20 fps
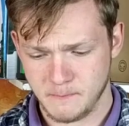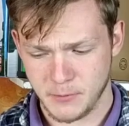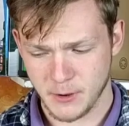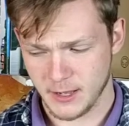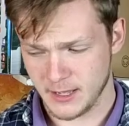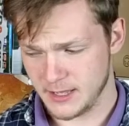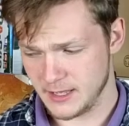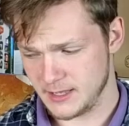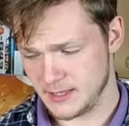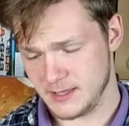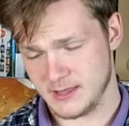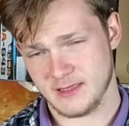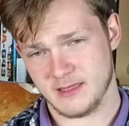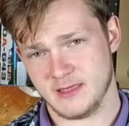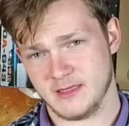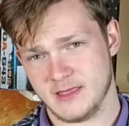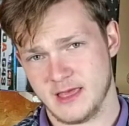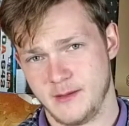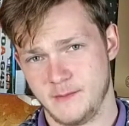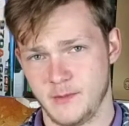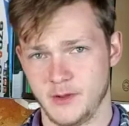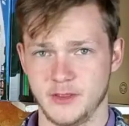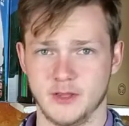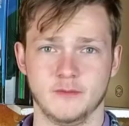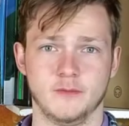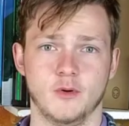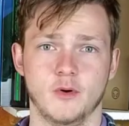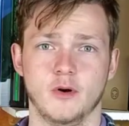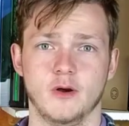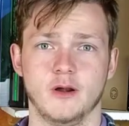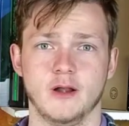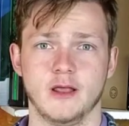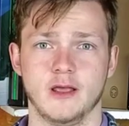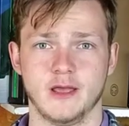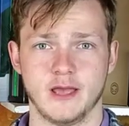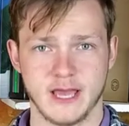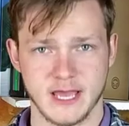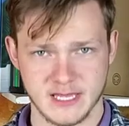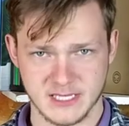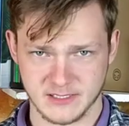but that motherboard
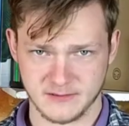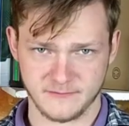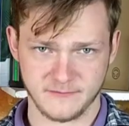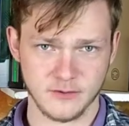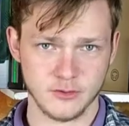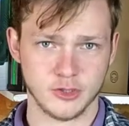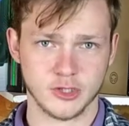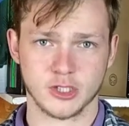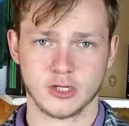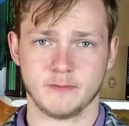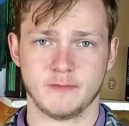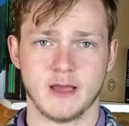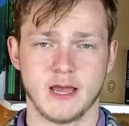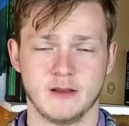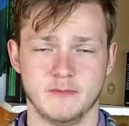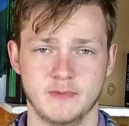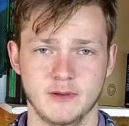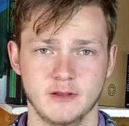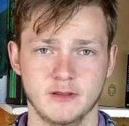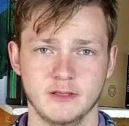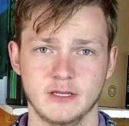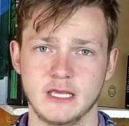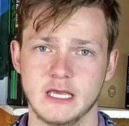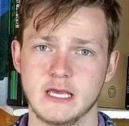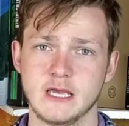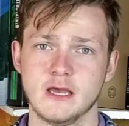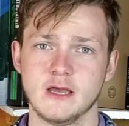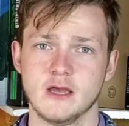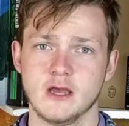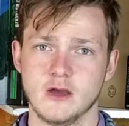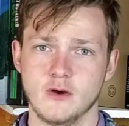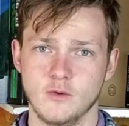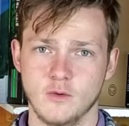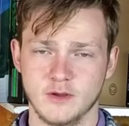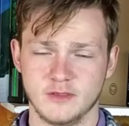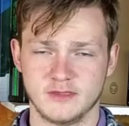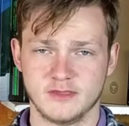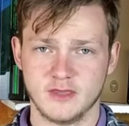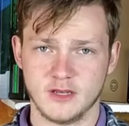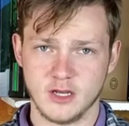has future compatibility
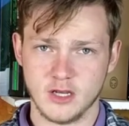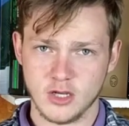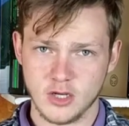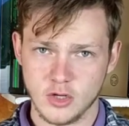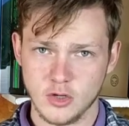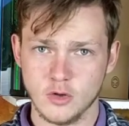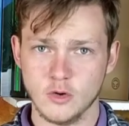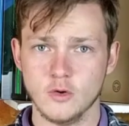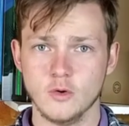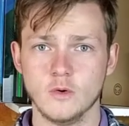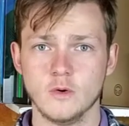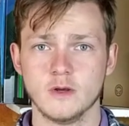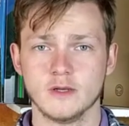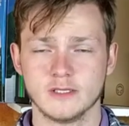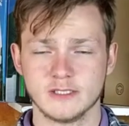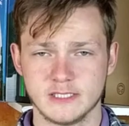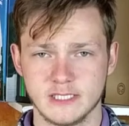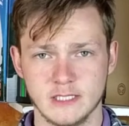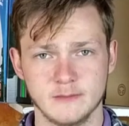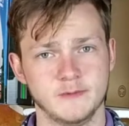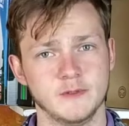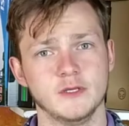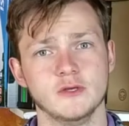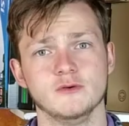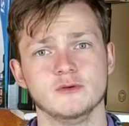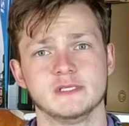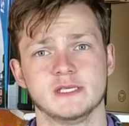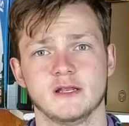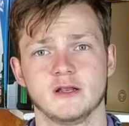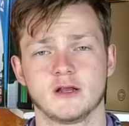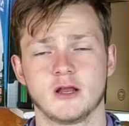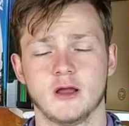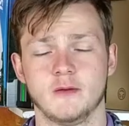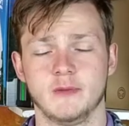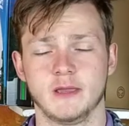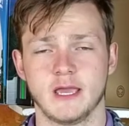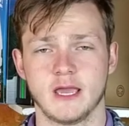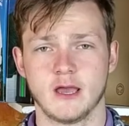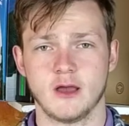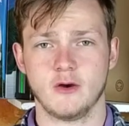with the new CPUs that are
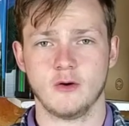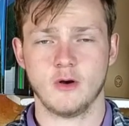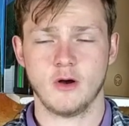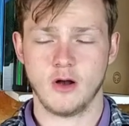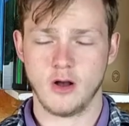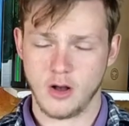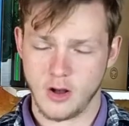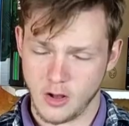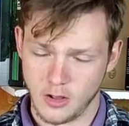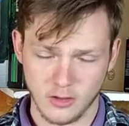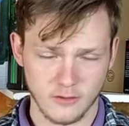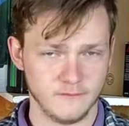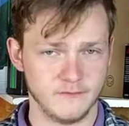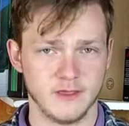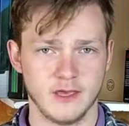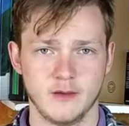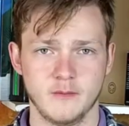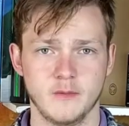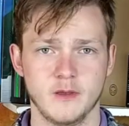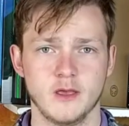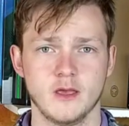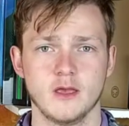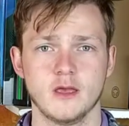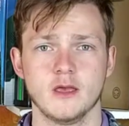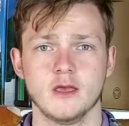coming out, all of them.